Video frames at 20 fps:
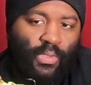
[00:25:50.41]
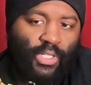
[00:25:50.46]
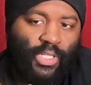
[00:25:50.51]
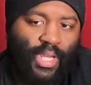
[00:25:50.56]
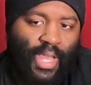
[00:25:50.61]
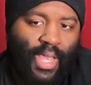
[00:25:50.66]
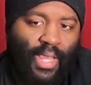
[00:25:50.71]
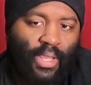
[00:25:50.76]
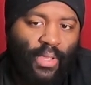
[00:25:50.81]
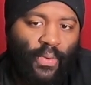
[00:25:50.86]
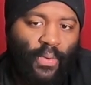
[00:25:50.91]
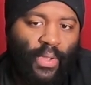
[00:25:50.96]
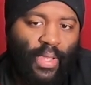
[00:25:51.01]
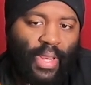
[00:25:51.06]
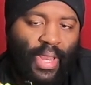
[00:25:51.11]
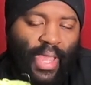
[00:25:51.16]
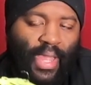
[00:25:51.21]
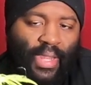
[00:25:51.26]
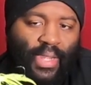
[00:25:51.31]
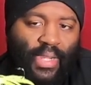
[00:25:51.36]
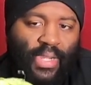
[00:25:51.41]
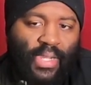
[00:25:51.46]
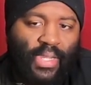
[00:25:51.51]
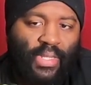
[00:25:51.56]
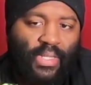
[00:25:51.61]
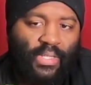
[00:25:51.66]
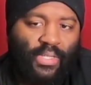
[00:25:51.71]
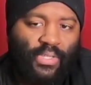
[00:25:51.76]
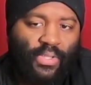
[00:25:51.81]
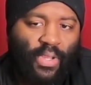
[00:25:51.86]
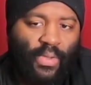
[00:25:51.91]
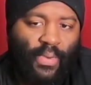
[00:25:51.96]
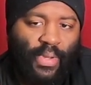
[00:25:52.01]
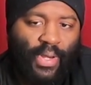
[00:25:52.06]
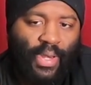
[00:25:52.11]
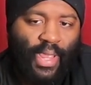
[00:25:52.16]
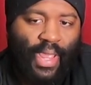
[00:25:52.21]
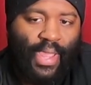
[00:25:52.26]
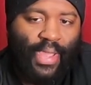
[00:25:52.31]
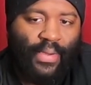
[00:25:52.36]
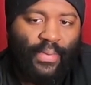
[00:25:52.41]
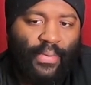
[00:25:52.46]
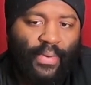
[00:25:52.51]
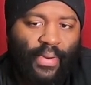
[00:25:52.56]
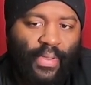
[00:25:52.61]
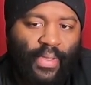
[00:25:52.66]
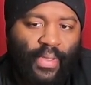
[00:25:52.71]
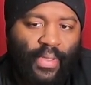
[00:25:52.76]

shallow and I couldn't slow it down,